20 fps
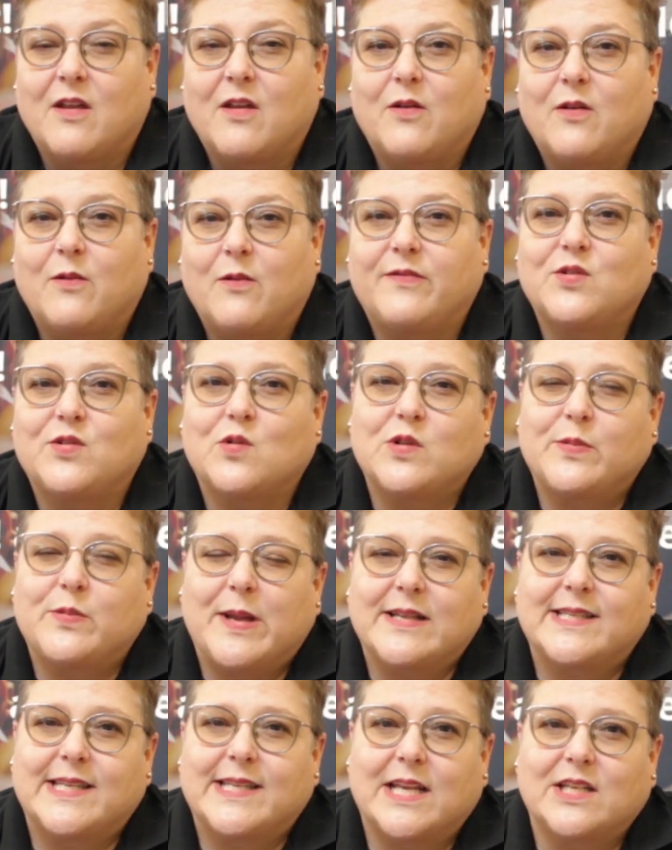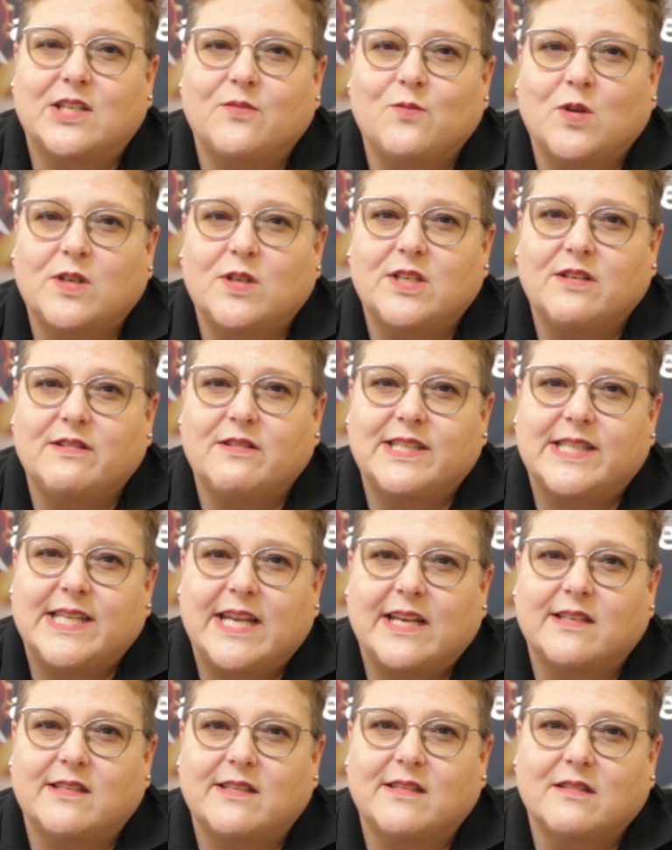We've talked about Section
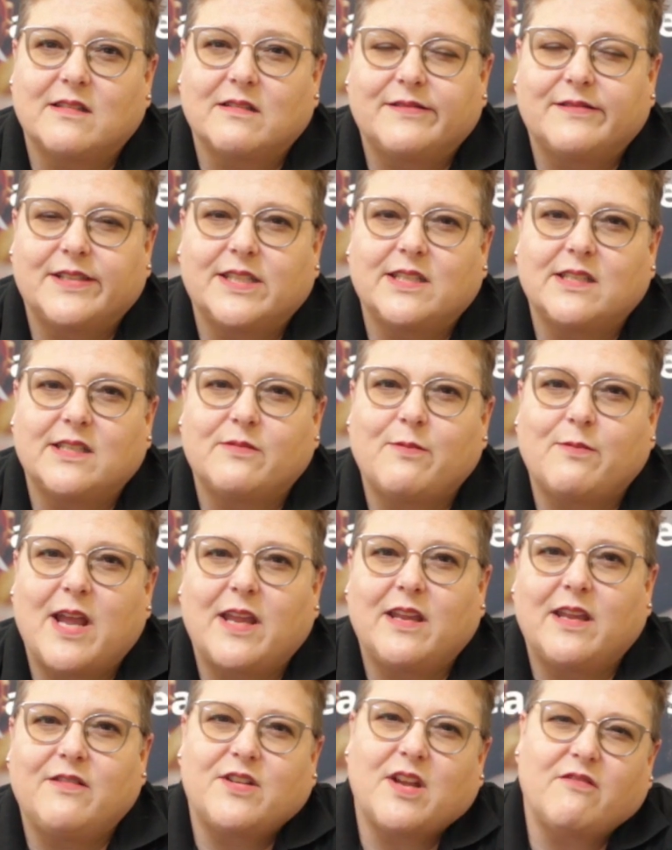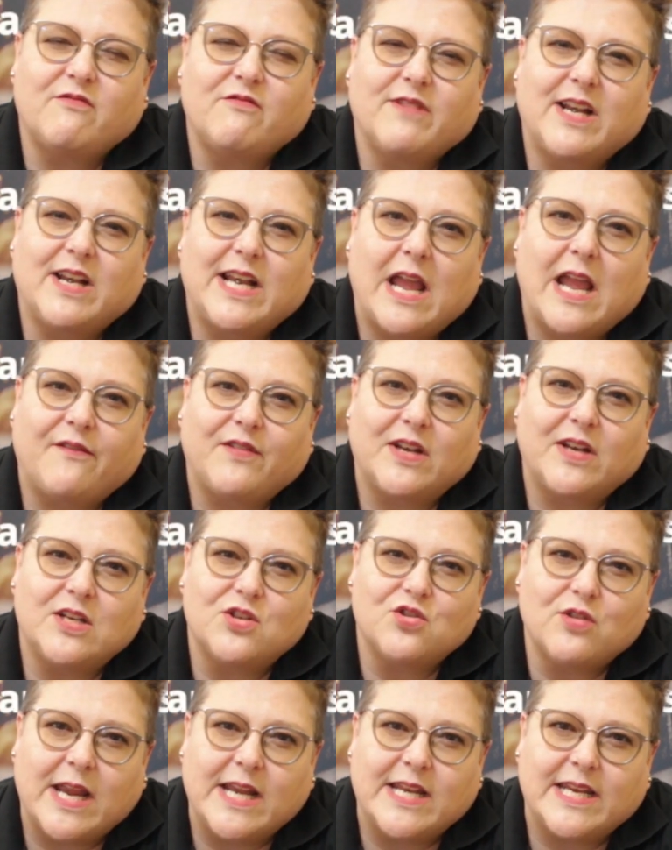126, which is where you don't really have any
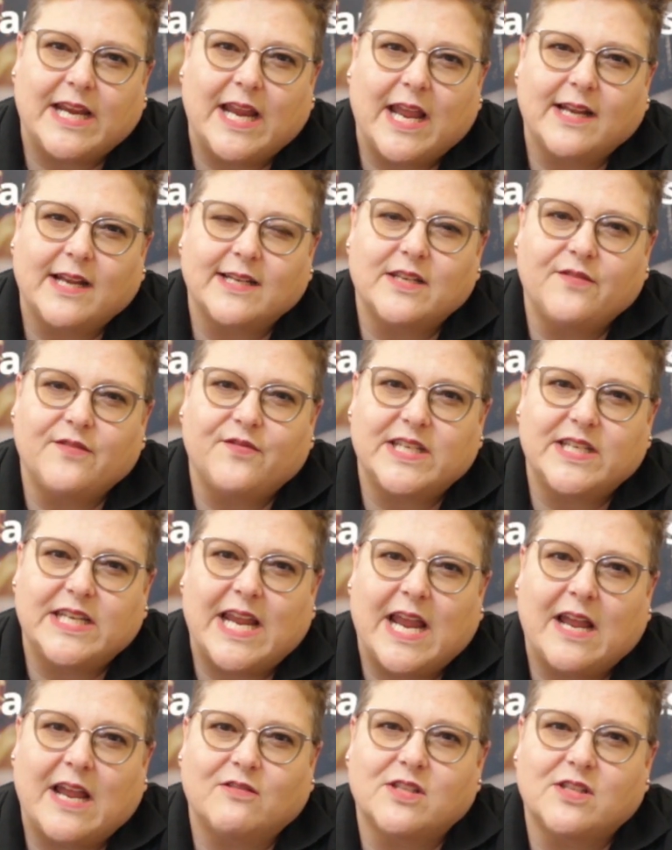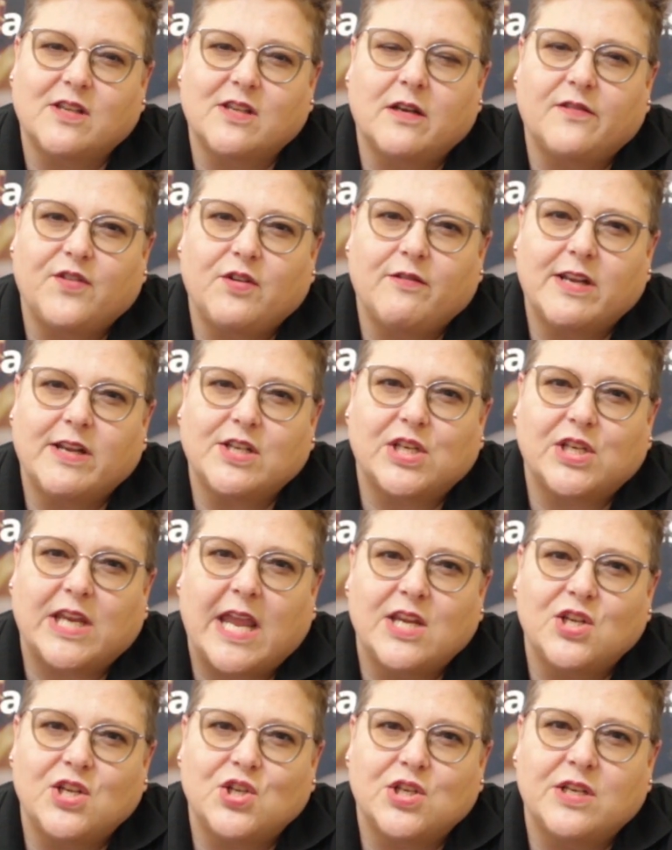trading activity outside of your
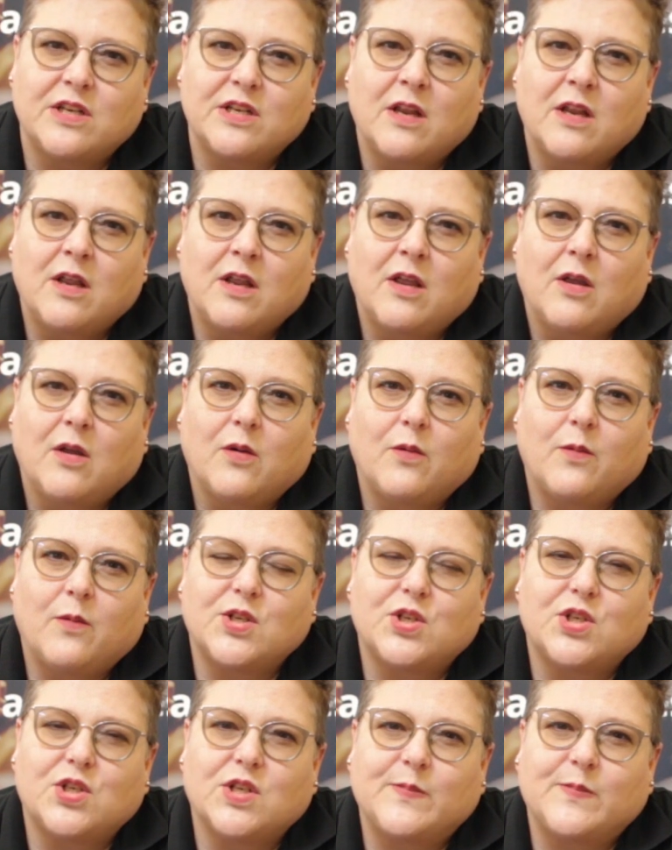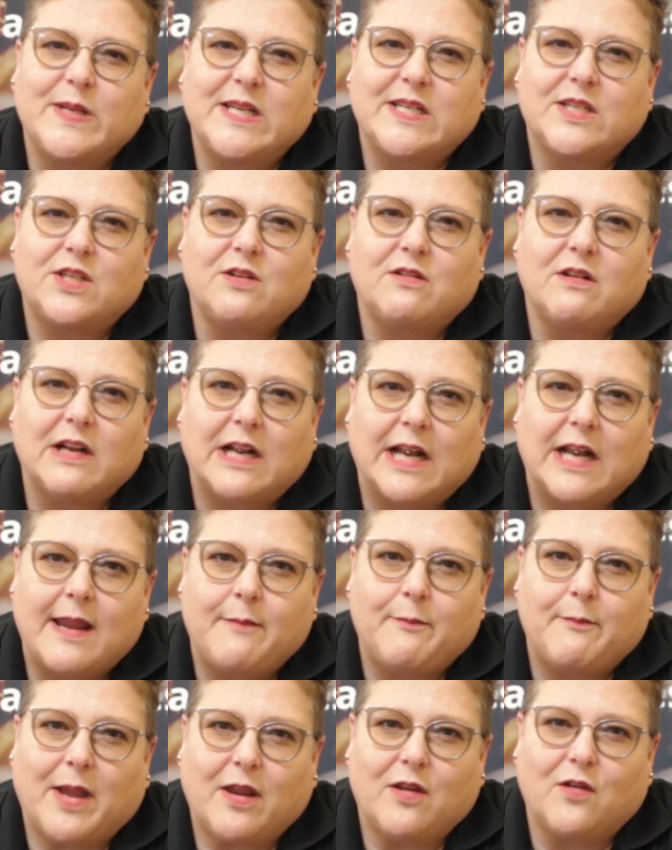education, which just means you can
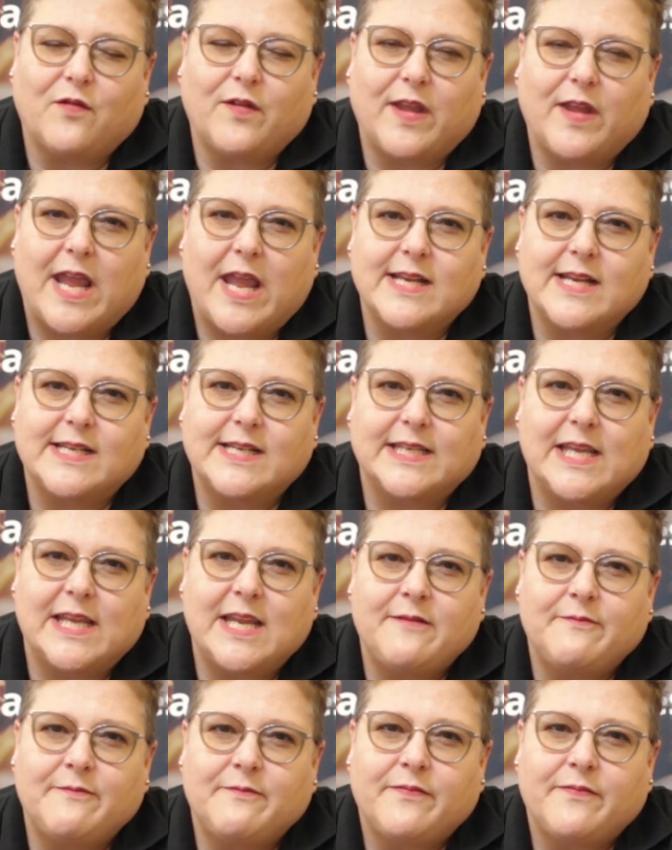claim back your VAT.